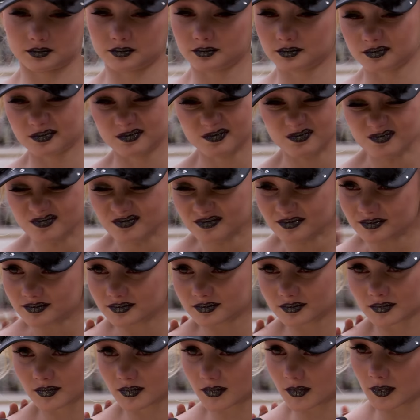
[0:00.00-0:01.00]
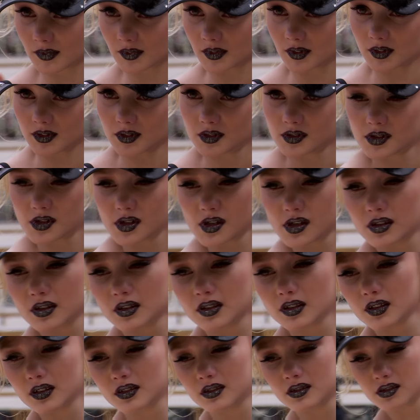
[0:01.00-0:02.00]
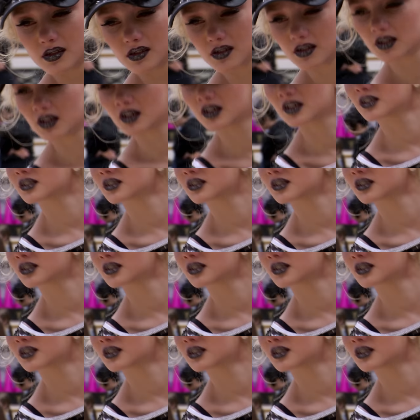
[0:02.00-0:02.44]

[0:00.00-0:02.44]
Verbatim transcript: I am really upset that I just forgot